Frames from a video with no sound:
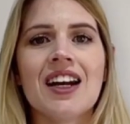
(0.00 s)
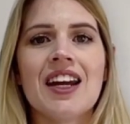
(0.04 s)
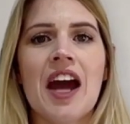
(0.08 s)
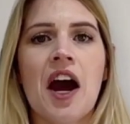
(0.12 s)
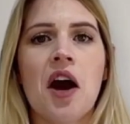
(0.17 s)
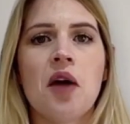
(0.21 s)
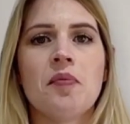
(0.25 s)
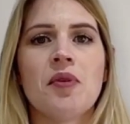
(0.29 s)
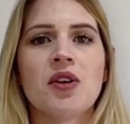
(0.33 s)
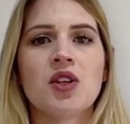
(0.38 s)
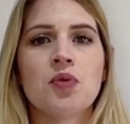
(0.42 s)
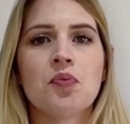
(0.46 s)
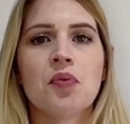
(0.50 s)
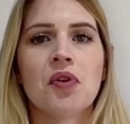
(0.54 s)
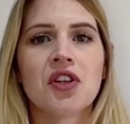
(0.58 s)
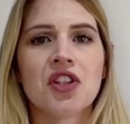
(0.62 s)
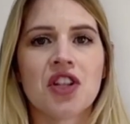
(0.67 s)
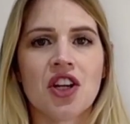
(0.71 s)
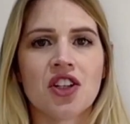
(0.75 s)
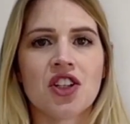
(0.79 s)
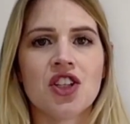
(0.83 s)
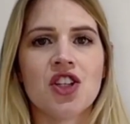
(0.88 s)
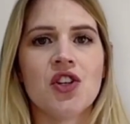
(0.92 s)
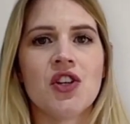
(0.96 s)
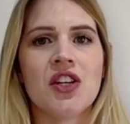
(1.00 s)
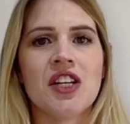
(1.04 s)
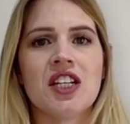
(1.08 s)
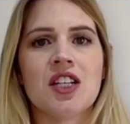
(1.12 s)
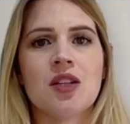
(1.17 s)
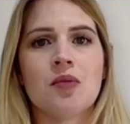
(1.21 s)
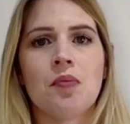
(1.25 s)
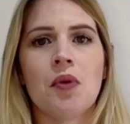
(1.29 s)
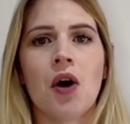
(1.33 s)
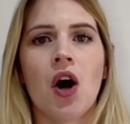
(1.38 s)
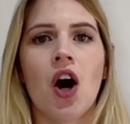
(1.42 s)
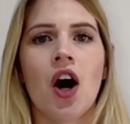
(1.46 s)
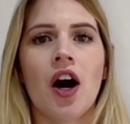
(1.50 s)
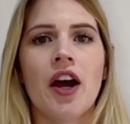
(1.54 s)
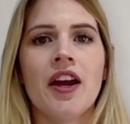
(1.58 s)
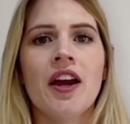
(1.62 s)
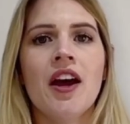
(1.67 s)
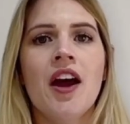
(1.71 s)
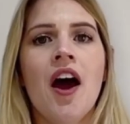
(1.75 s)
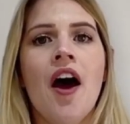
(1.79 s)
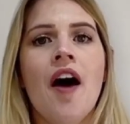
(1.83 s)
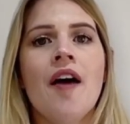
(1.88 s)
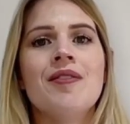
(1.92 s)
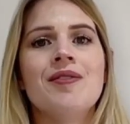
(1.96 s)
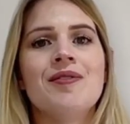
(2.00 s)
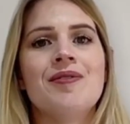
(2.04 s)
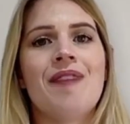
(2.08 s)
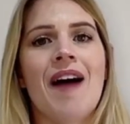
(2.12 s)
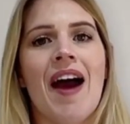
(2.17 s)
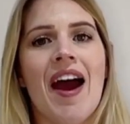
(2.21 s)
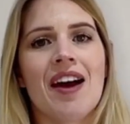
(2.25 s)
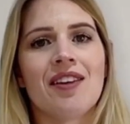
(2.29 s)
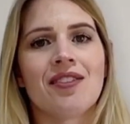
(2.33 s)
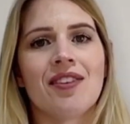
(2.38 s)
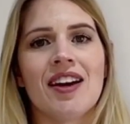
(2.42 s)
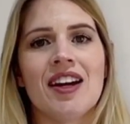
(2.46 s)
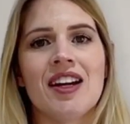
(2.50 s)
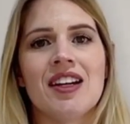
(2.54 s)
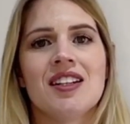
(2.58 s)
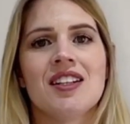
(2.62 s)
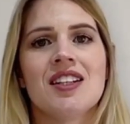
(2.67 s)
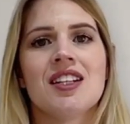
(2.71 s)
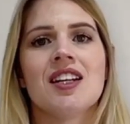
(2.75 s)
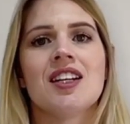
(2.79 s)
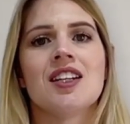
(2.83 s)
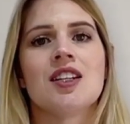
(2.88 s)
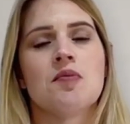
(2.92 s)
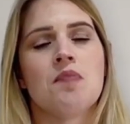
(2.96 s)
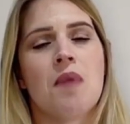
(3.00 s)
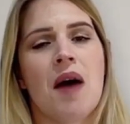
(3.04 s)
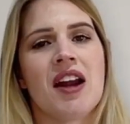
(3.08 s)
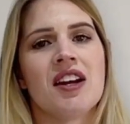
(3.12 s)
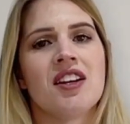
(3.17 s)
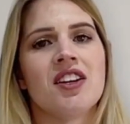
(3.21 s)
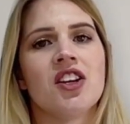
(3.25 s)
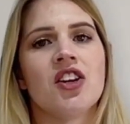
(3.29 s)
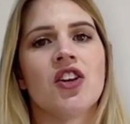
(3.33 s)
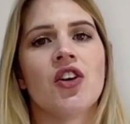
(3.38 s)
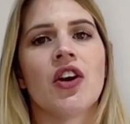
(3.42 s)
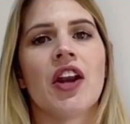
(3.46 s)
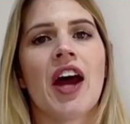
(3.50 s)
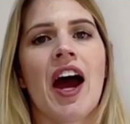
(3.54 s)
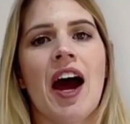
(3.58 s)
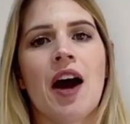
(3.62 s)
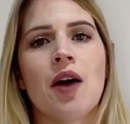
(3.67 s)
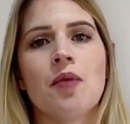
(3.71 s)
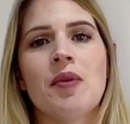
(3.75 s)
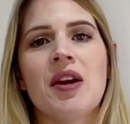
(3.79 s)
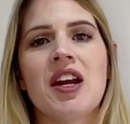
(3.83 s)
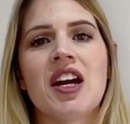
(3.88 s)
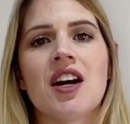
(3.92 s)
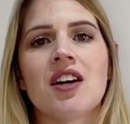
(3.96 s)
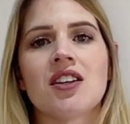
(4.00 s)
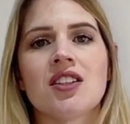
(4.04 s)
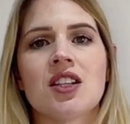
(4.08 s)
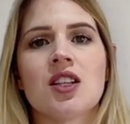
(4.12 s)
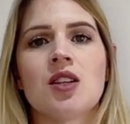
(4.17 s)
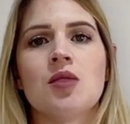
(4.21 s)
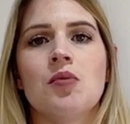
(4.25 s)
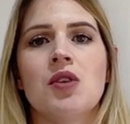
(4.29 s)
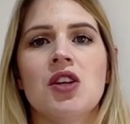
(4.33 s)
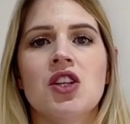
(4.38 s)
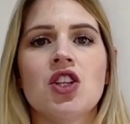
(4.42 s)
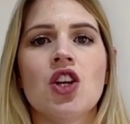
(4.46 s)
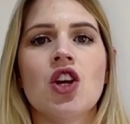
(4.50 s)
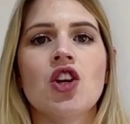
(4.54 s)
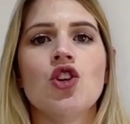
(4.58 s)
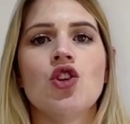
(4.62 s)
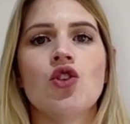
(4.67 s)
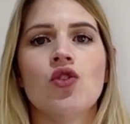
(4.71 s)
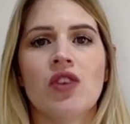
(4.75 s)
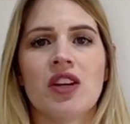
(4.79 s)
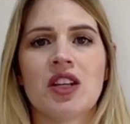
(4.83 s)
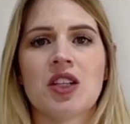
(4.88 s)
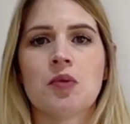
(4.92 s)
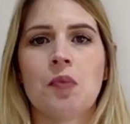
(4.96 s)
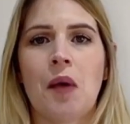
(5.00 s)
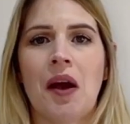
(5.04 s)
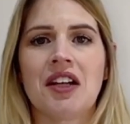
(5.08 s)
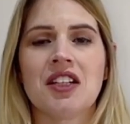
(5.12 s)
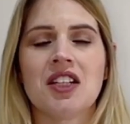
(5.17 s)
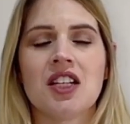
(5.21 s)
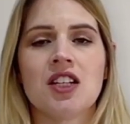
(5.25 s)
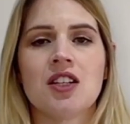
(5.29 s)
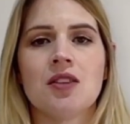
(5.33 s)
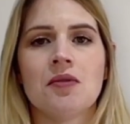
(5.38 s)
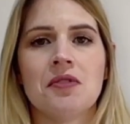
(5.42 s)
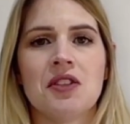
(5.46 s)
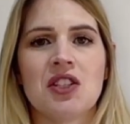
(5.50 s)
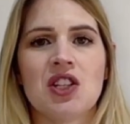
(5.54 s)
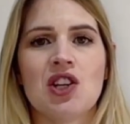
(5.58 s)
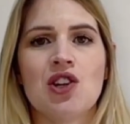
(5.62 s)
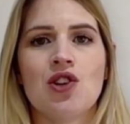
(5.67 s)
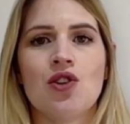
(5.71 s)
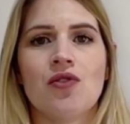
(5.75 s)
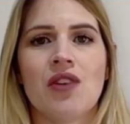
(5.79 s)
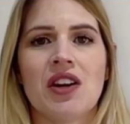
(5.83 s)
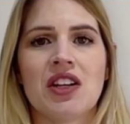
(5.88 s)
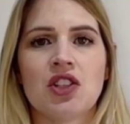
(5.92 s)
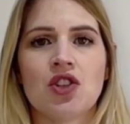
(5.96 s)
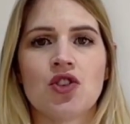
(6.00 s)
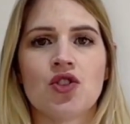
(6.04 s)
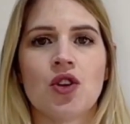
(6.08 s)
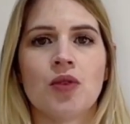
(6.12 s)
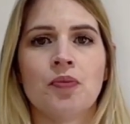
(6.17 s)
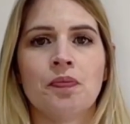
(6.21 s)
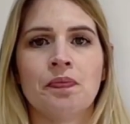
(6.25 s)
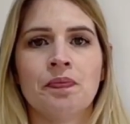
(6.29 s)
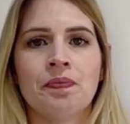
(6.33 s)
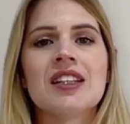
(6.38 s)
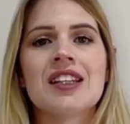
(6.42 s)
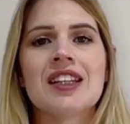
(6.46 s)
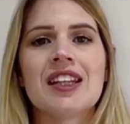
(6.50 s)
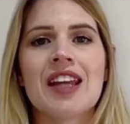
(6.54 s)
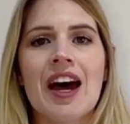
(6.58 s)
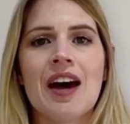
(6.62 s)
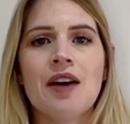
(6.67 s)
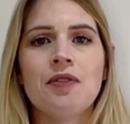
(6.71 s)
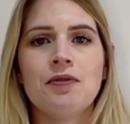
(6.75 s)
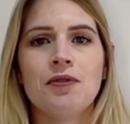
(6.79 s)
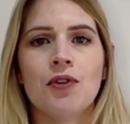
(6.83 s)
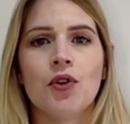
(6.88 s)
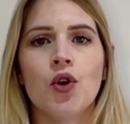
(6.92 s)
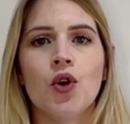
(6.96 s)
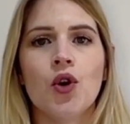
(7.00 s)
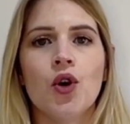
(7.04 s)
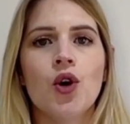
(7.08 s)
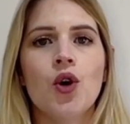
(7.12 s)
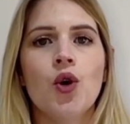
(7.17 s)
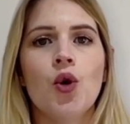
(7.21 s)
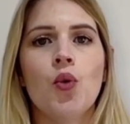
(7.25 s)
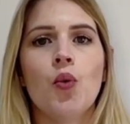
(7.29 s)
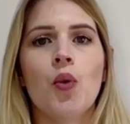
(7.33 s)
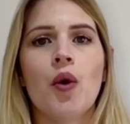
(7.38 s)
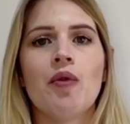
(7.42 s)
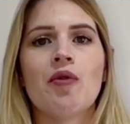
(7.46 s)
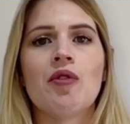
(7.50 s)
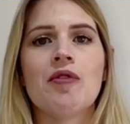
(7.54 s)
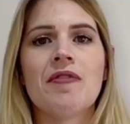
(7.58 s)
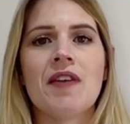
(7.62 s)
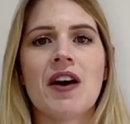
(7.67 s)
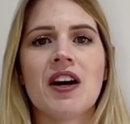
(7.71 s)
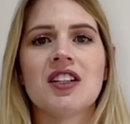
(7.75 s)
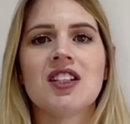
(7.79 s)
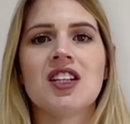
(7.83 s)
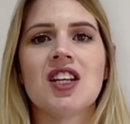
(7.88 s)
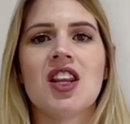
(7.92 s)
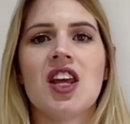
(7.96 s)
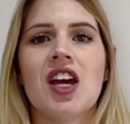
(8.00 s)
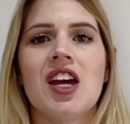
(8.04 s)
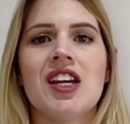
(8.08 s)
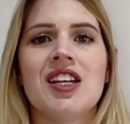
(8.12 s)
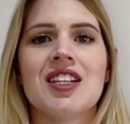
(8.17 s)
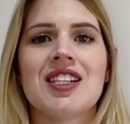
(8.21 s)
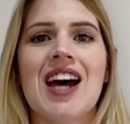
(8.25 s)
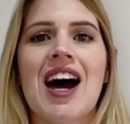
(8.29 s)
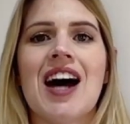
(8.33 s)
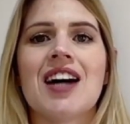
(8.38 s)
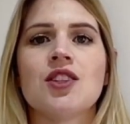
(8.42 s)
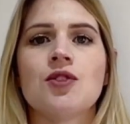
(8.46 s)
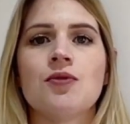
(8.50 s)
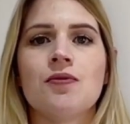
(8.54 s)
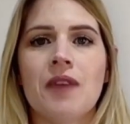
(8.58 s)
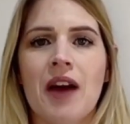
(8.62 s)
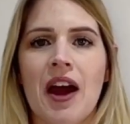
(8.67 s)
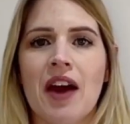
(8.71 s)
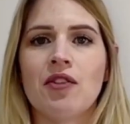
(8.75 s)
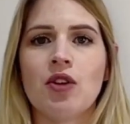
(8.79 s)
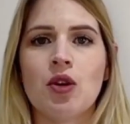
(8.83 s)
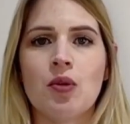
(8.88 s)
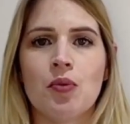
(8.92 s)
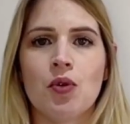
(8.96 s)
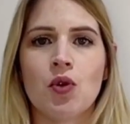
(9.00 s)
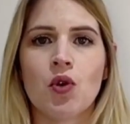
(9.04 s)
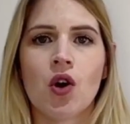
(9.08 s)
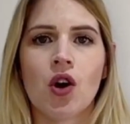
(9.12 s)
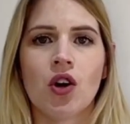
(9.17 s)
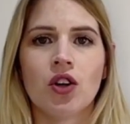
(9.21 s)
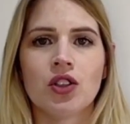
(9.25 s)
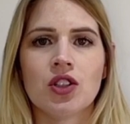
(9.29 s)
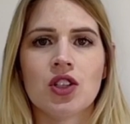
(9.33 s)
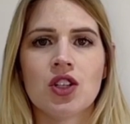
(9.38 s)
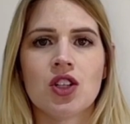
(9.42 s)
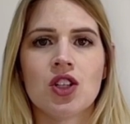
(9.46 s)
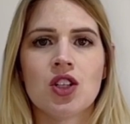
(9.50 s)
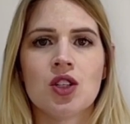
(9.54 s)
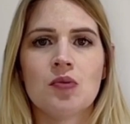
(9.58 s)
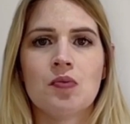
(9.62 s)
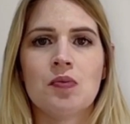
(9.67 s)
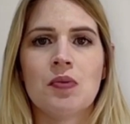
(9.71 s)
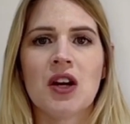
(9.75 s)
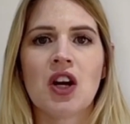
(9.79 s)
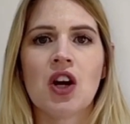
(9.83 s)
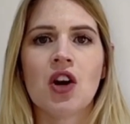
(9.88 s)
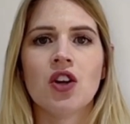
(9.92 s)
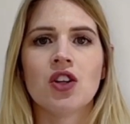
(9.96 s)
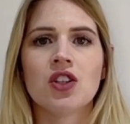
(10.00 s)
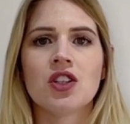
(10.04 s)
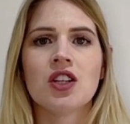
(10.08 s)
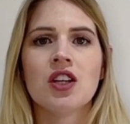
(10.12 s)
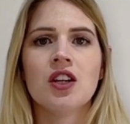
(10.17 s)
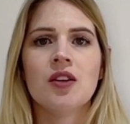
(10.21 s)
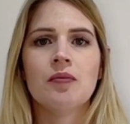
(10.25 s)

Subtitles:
how much product you need to buy varies depending on how many customers you're expecting to visit your restaurant. Therefore, we refer to these as variable costs because